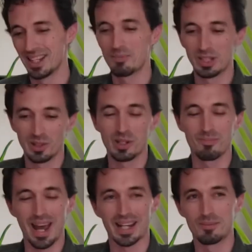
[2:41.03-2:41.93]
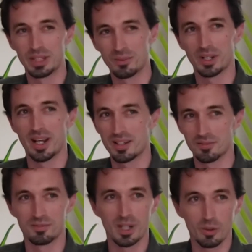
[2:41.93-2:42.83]
mean, looking back, I mean they
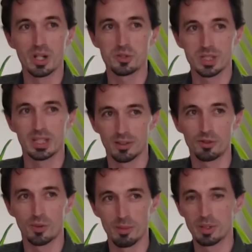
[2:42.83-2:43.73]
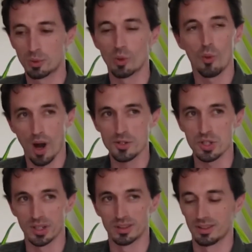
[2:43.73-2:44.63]
were interesting if the right people were
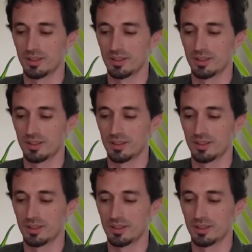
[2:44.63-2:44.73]
watching,